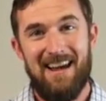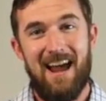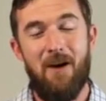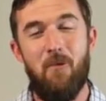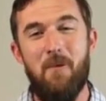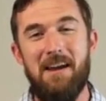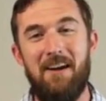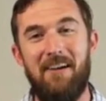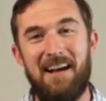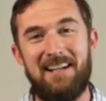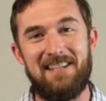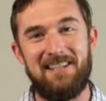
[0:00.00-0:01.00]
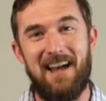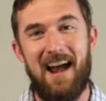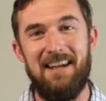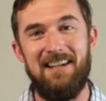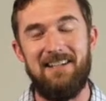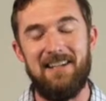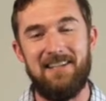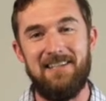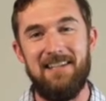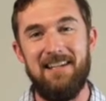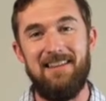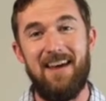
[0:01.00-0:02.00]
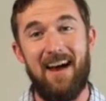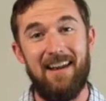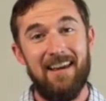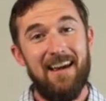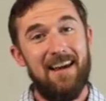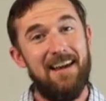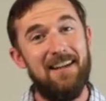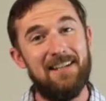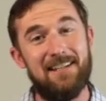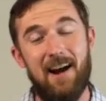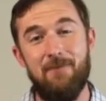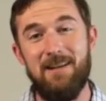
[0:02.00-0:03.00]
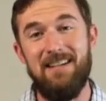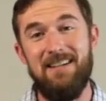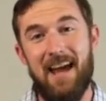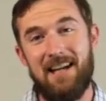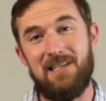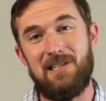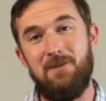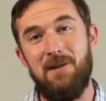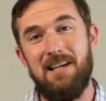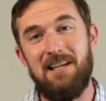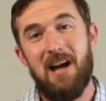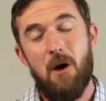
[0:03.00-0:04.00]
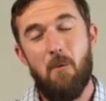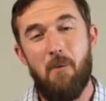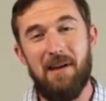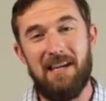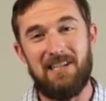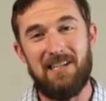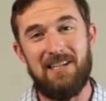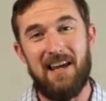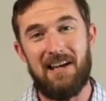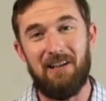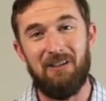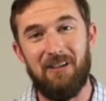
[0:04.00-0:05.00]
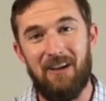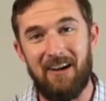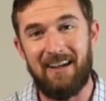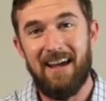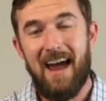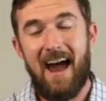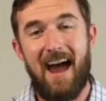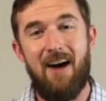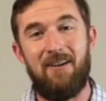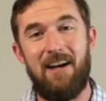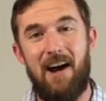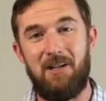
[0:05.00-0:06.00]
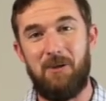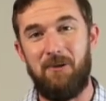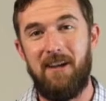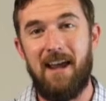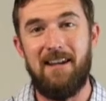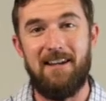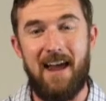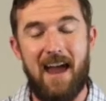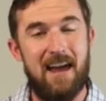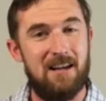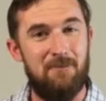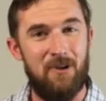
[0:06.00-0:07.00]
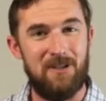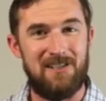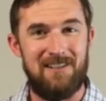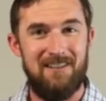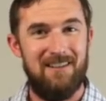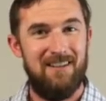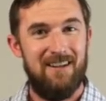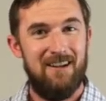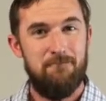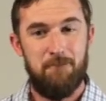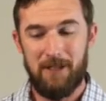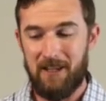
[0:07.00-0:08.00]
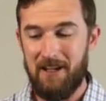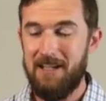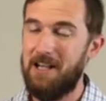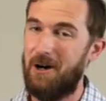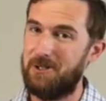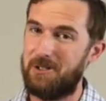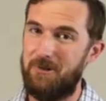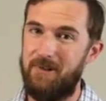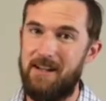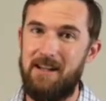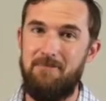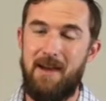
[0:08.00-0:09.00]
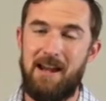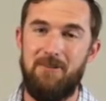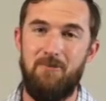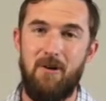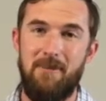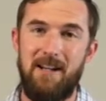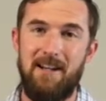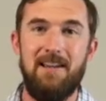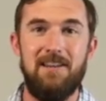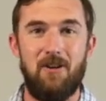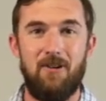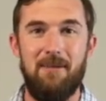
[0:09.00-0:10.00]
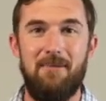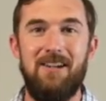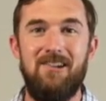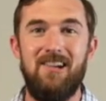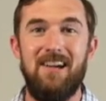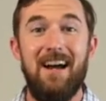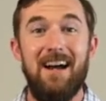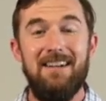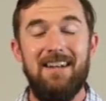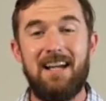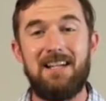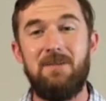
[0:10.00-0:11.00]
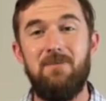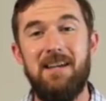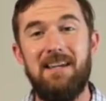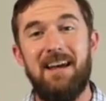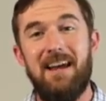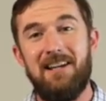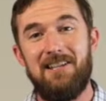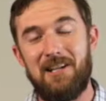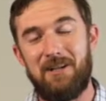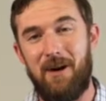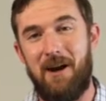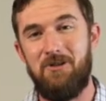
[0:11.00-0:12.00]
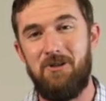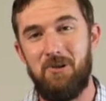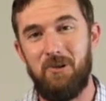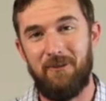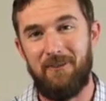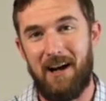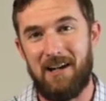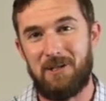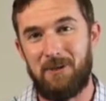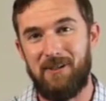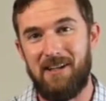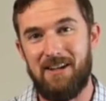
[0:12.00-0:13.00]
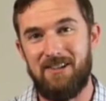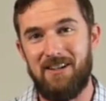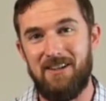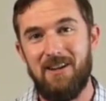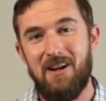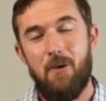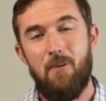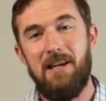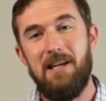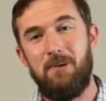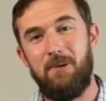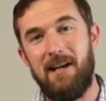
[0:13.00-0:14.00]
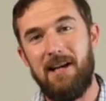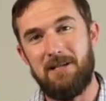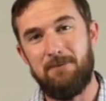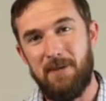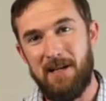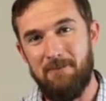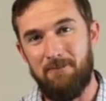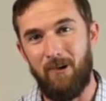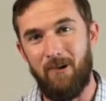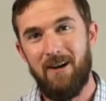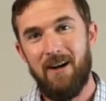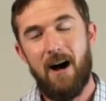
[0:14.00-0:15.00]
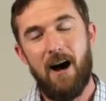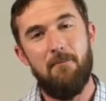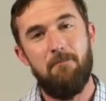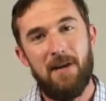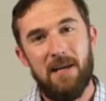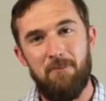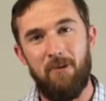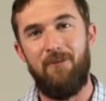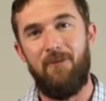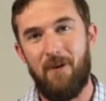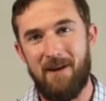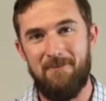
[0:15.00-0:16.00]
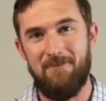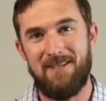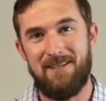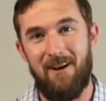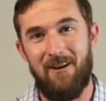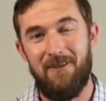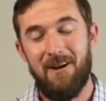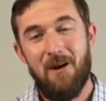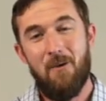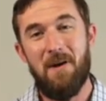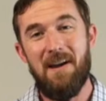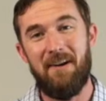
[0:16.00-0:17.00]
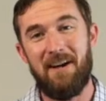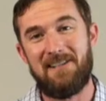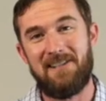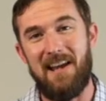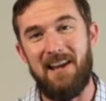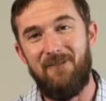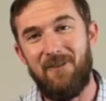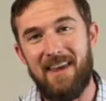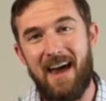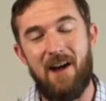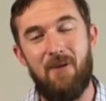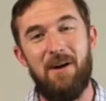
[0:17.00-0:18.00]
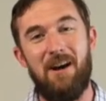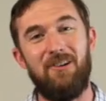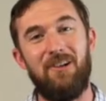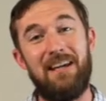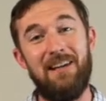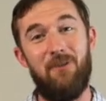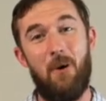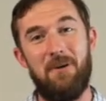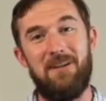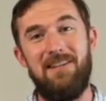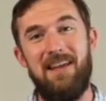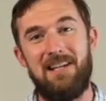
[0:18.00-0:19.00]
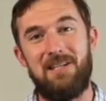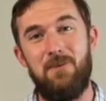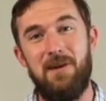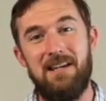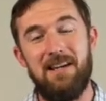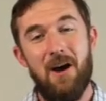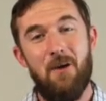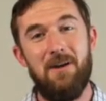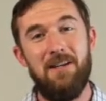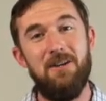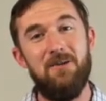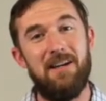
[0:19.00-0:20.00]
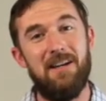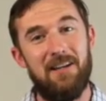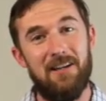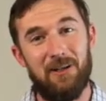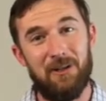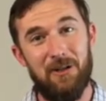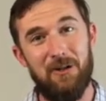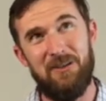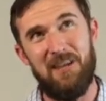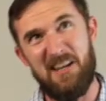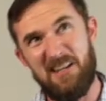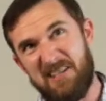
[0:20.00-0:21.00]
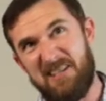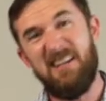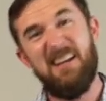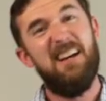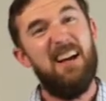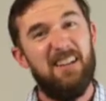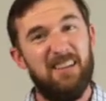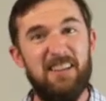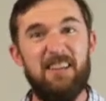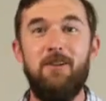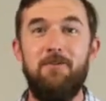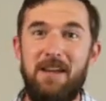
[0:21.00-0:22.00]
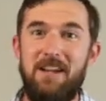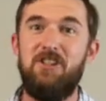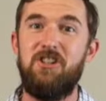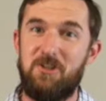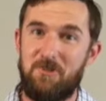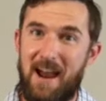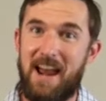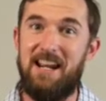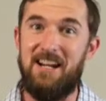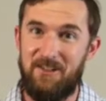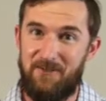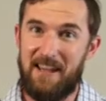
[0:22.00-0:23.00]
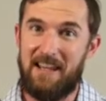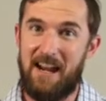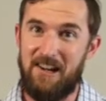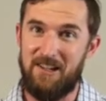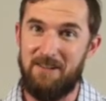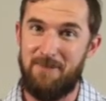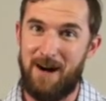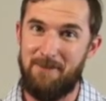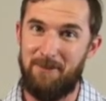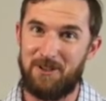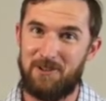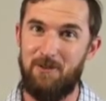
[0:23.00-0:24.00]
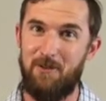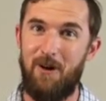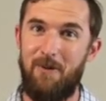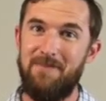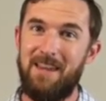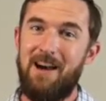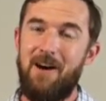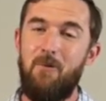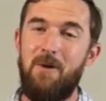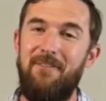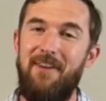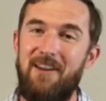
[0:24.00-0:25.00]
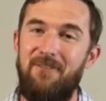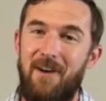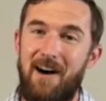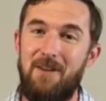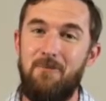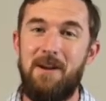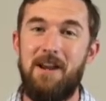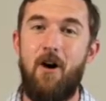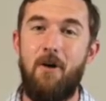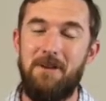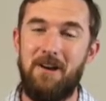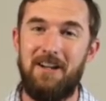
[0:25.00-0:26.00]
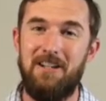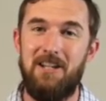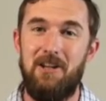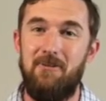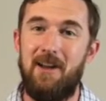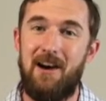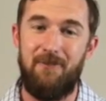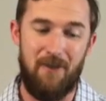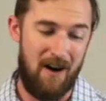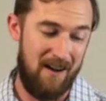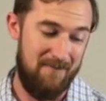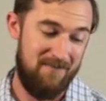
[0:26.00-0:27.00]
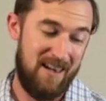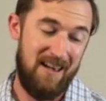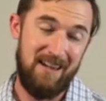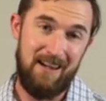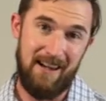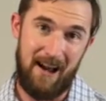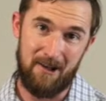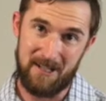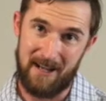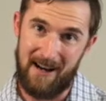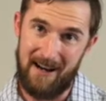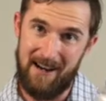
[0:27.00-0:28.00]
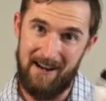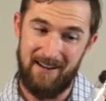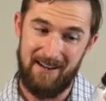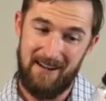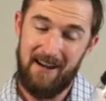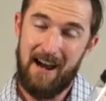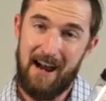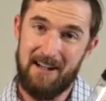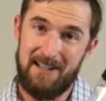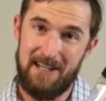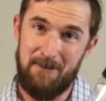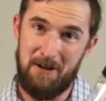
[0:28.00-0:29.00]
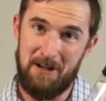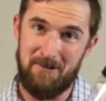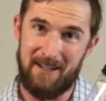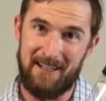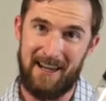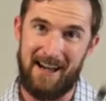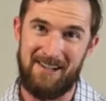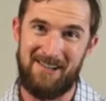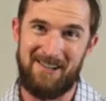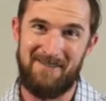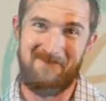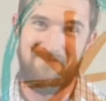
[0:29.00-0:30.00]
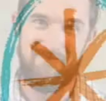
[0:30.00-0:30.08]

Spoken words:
And we are excited to see that. It is coming next week when we get to take a look at how God created animals, but then he also created man and woman in his own image. Next week is the crown jewel of God's creation, when he creates people, a people for himself. We are excited for that, and we are looking forward to next week when you can conclude this little bit strange vacation Bible school. We've had fun. We hope you're continuing to have fun. Get outside and see what you can catch.